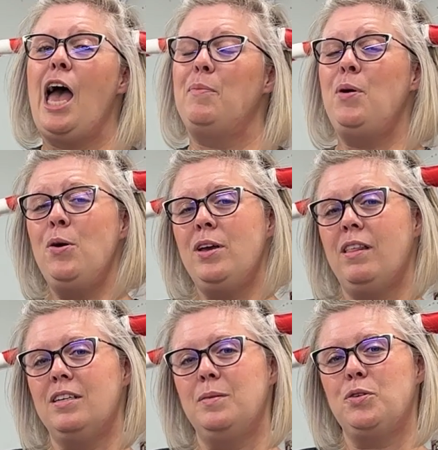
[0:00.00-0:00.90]
and
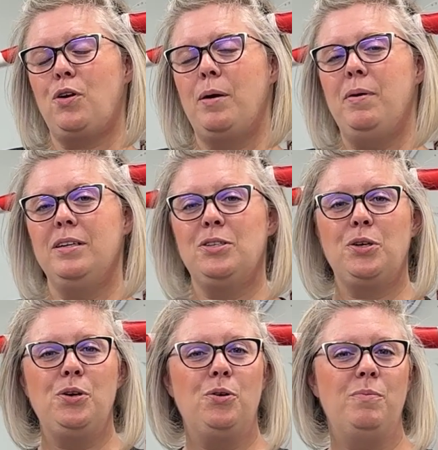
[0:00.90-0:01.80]
poking that subscribe button
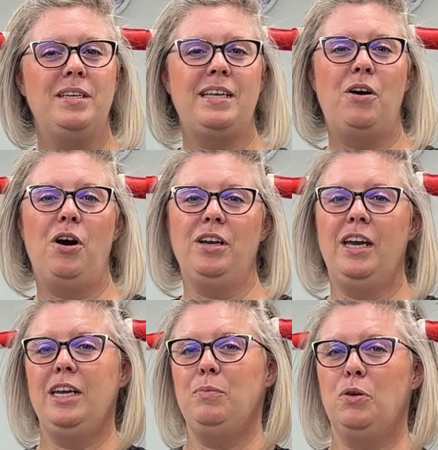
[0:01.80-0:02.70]
so you don't miss out
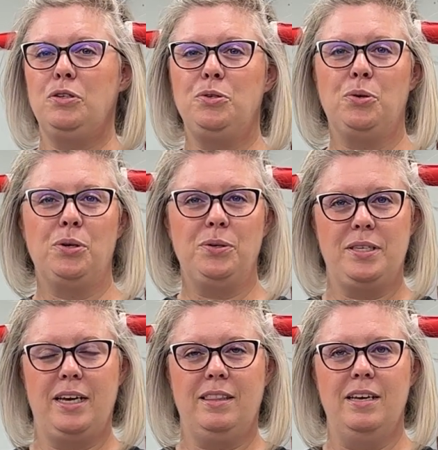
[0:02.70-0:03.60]
on any more
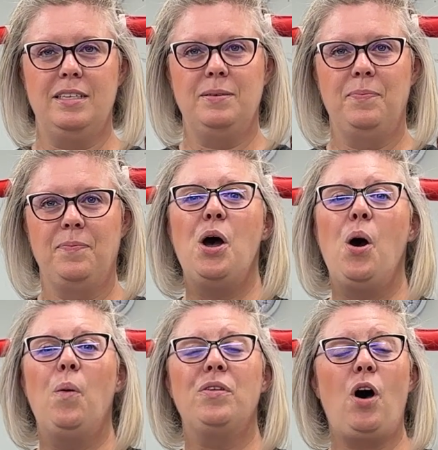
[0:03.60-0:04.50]
tutorials like this.
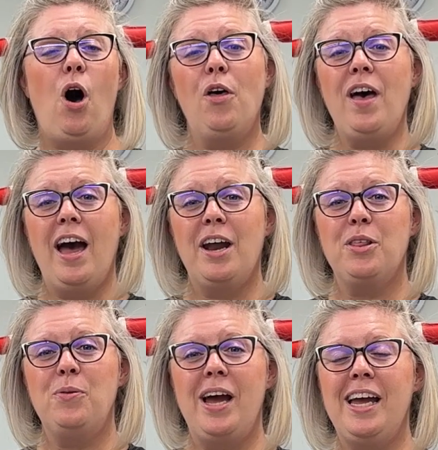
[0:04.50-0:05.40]
With all that
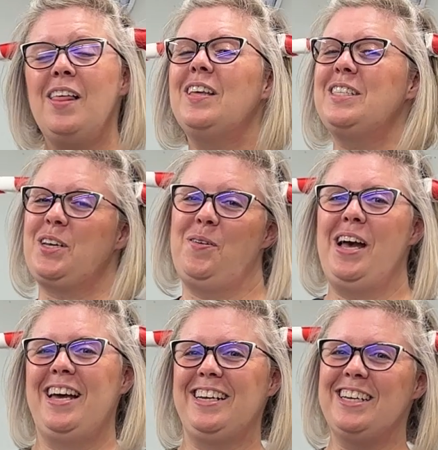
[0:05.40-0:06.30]
out of the way, let's
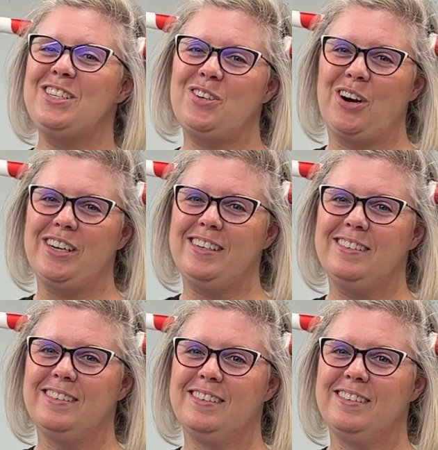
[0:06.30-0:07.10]
go ahead and get started.